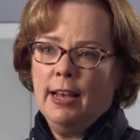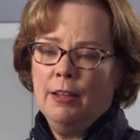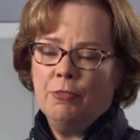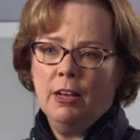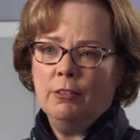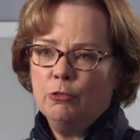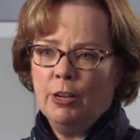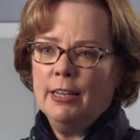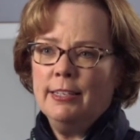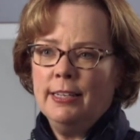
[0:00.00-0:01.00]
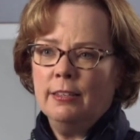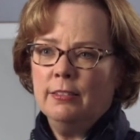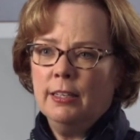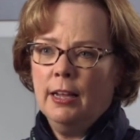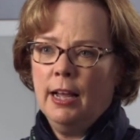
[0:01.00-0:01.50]
I've got great
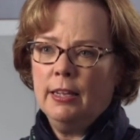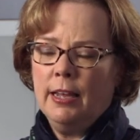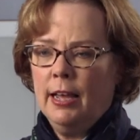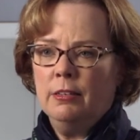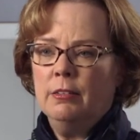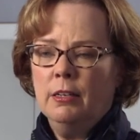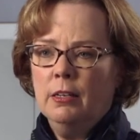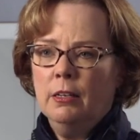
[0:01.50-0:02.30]
ideas that I hadn't